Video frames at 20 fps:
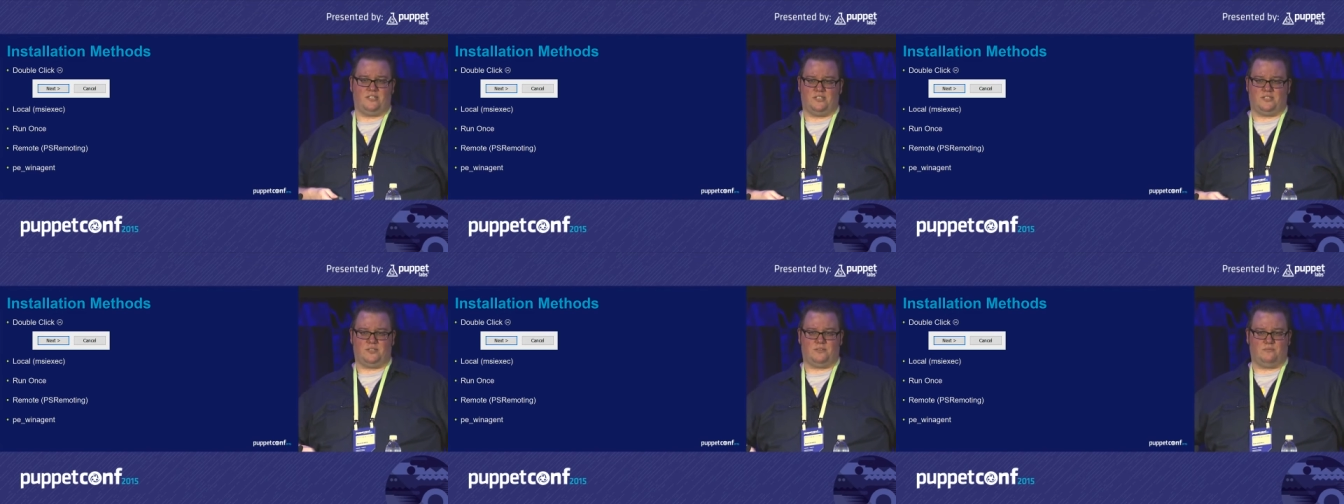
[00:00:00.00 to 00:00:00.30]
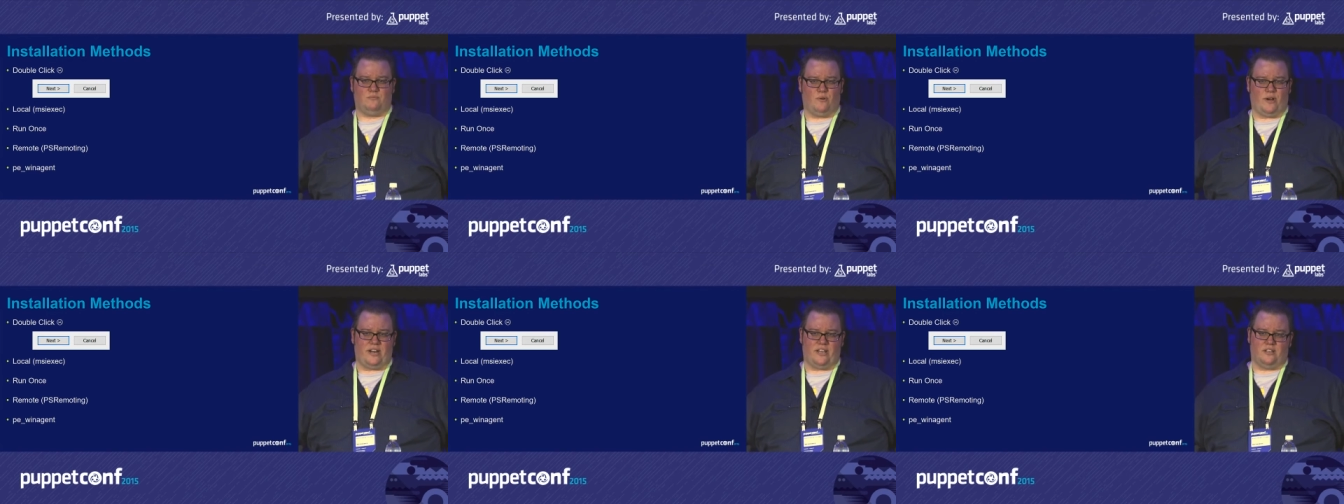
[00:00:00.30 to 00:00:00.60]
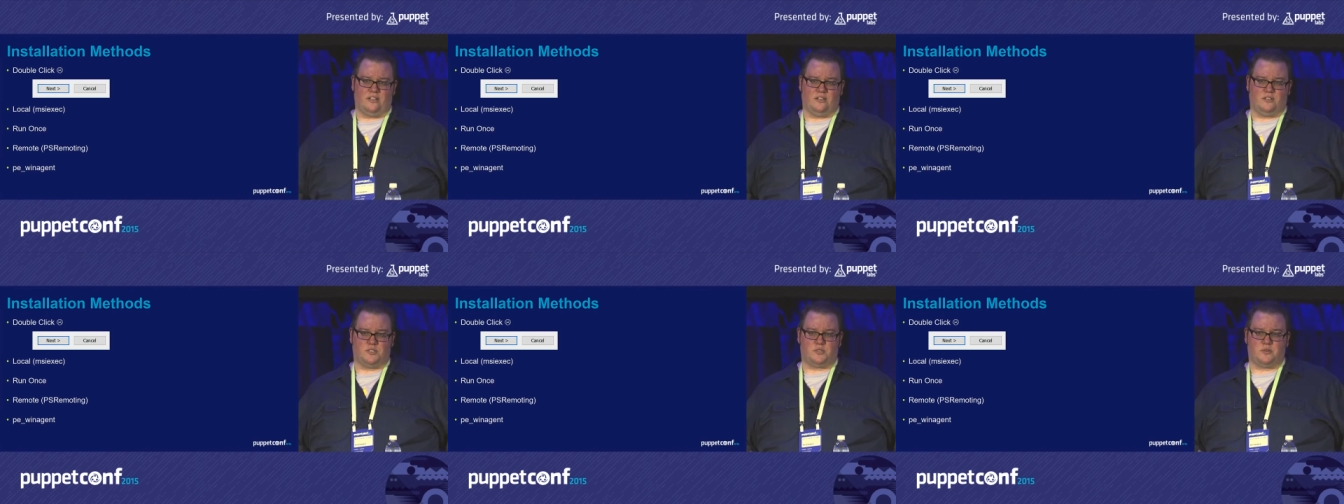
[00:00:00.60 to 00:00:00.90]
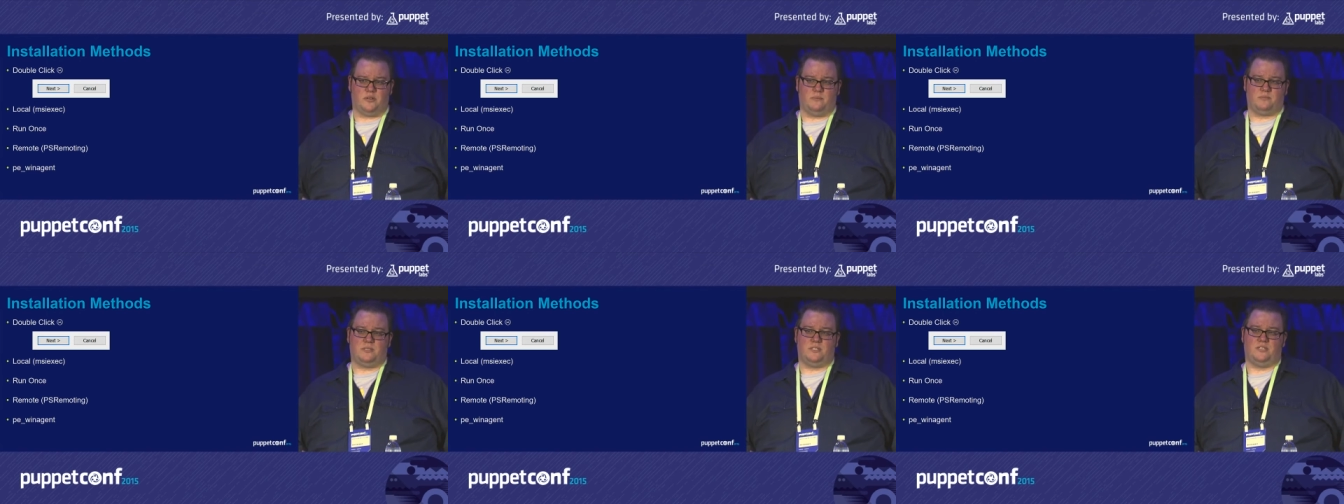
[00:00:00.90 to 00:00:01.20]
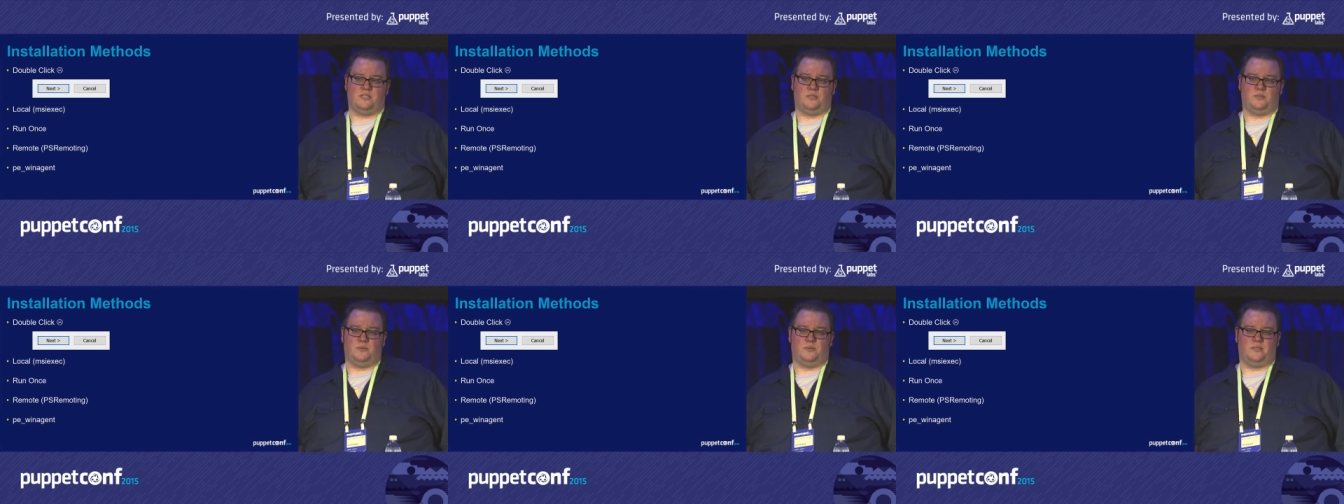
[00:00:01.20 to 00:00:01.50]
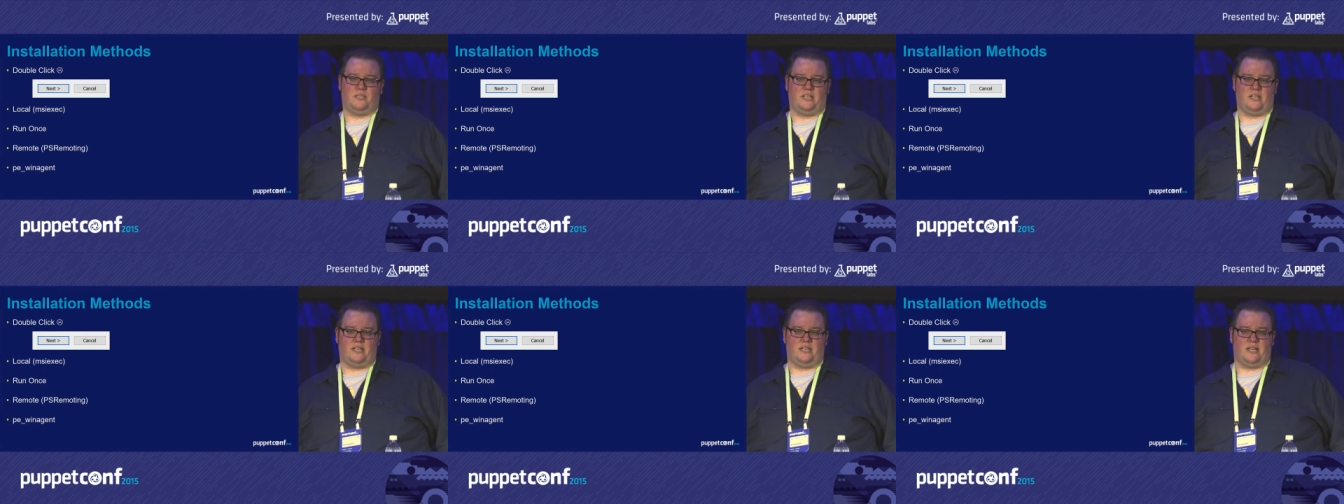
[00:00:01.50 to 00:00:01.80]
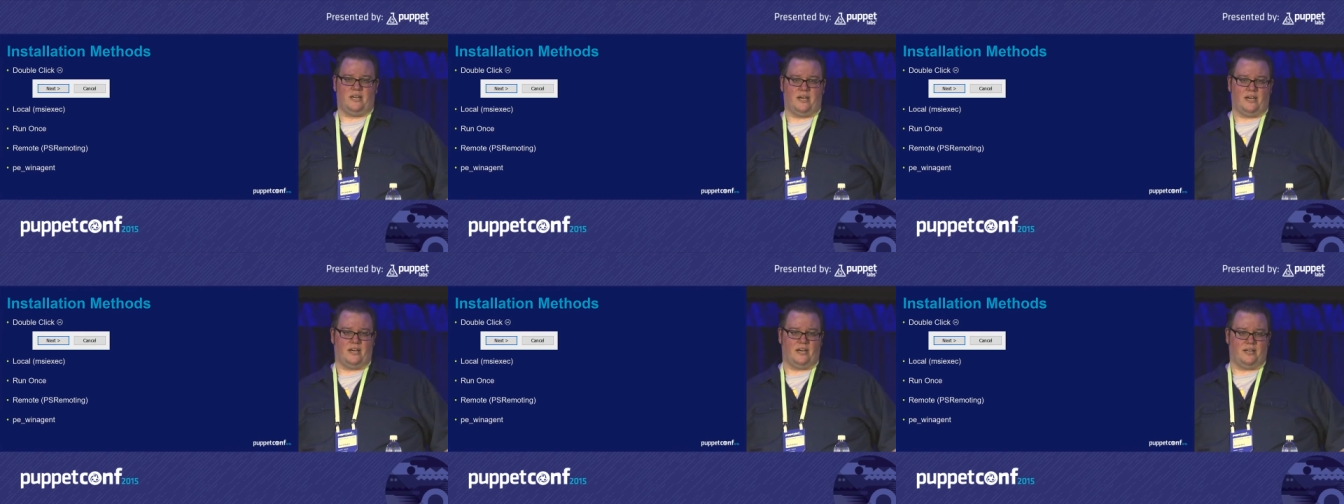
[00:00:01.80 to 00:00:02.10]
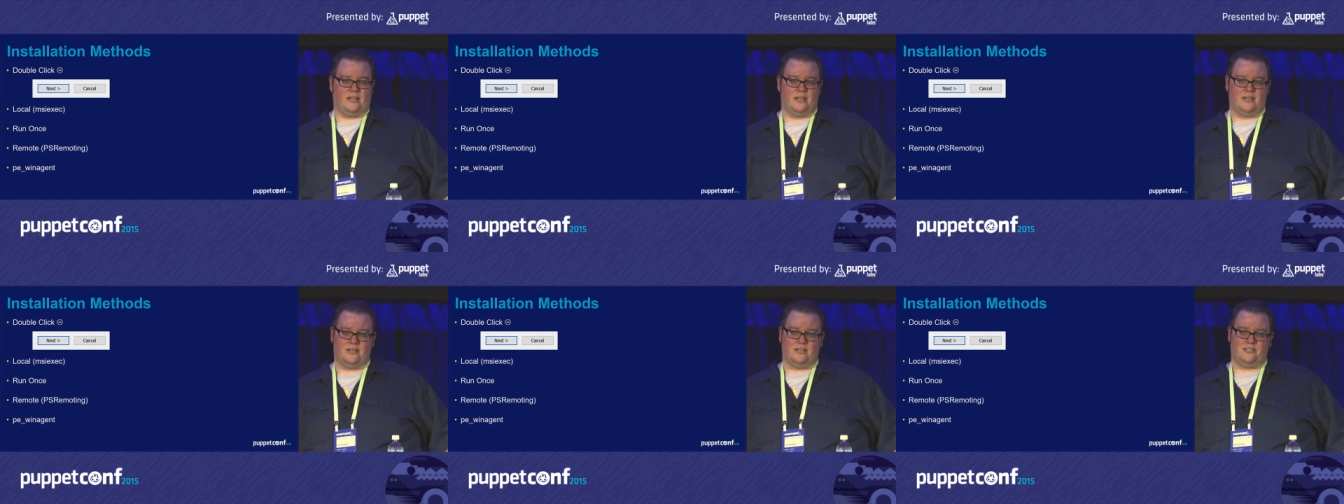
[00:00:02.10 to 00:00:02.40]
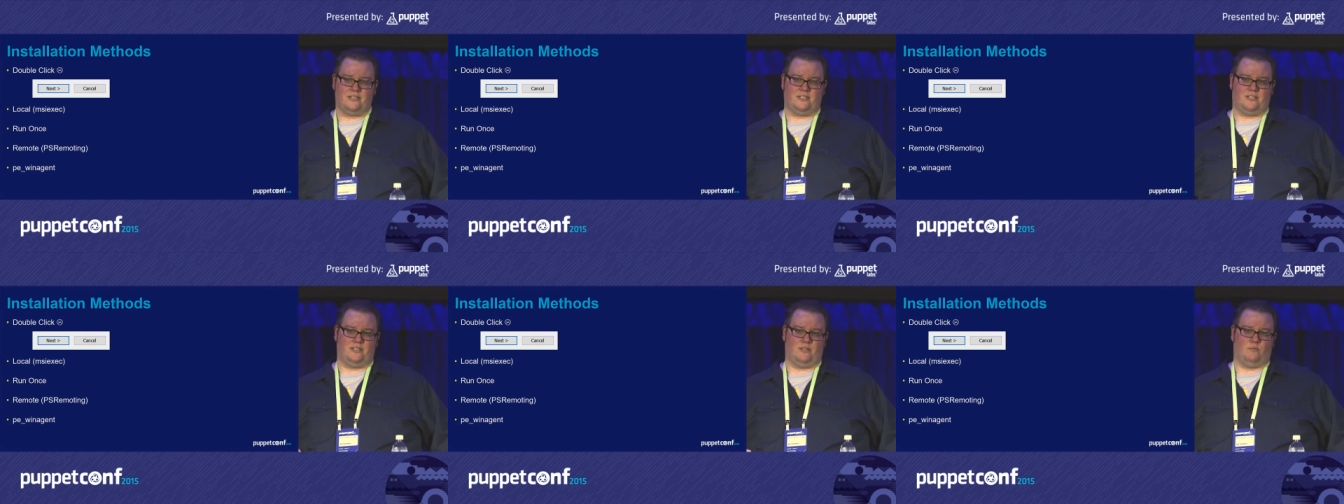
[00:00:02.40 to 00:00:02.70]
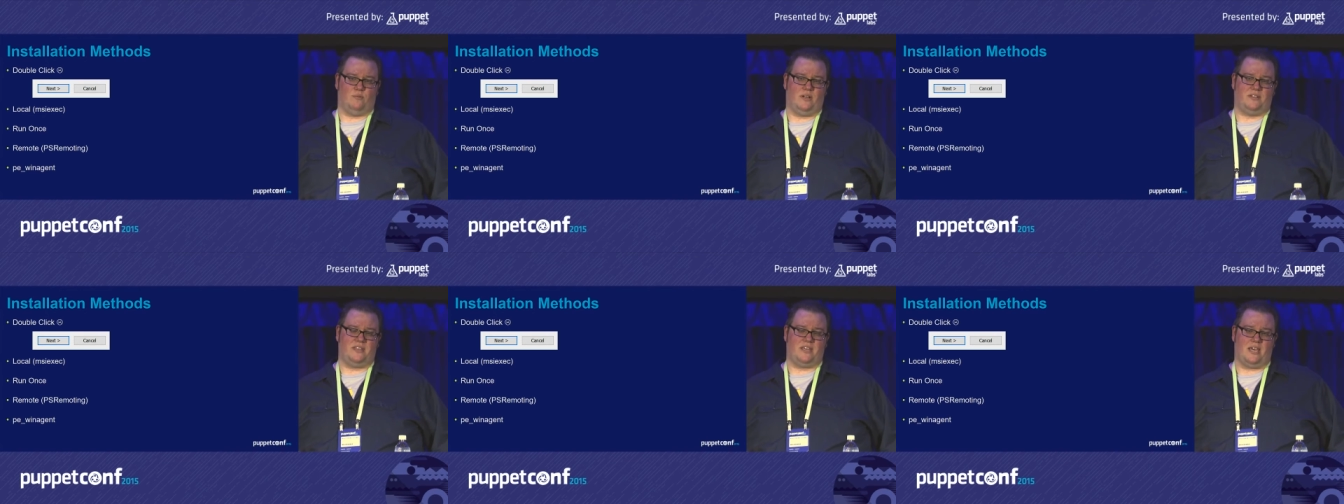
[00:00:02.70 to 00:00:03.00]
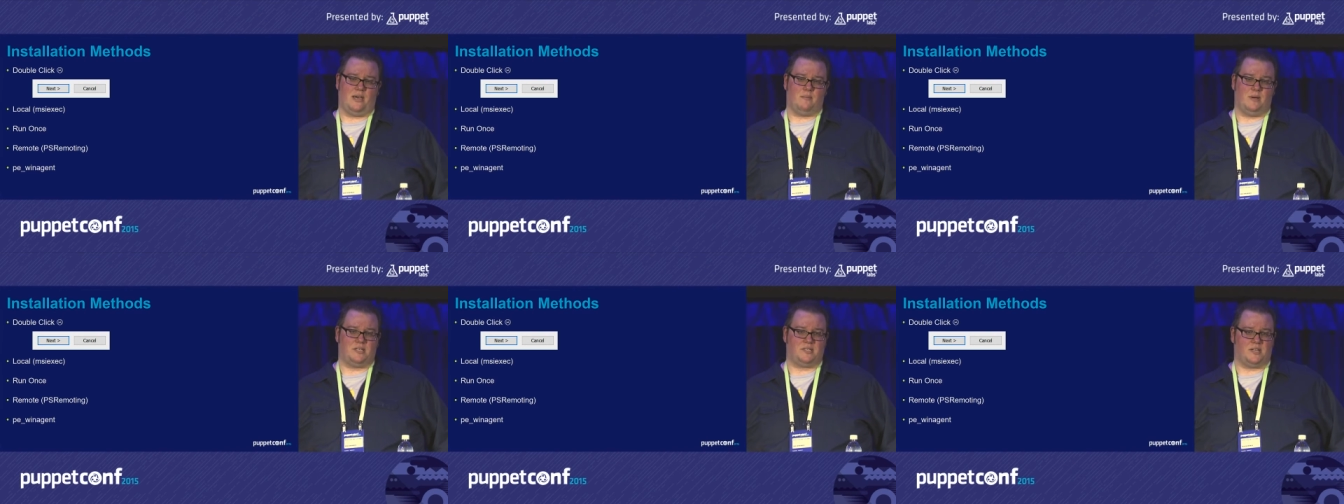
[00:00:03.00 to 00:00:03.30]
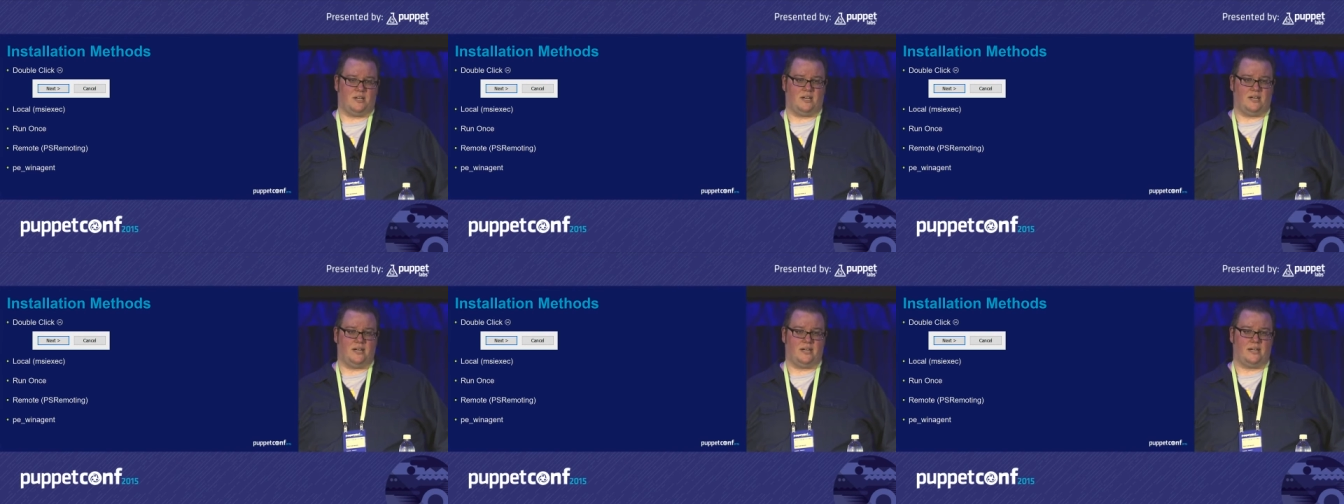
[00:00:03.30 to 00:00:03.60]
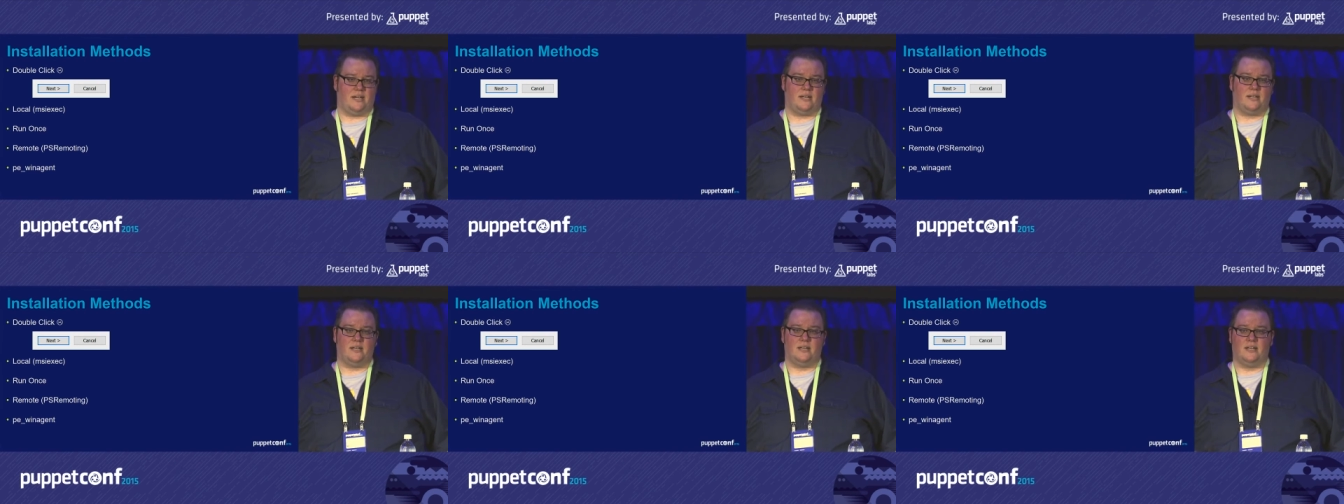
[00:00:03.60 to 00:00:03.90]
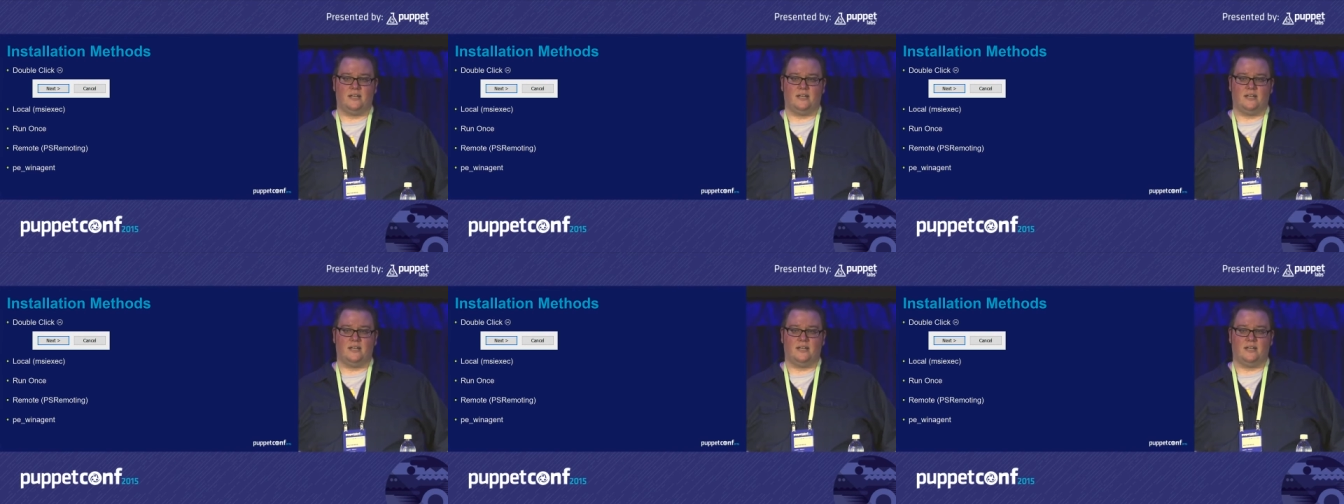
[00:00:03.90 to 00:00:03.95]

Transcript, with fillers: just writing a little script to do the, uh, to run the MSI,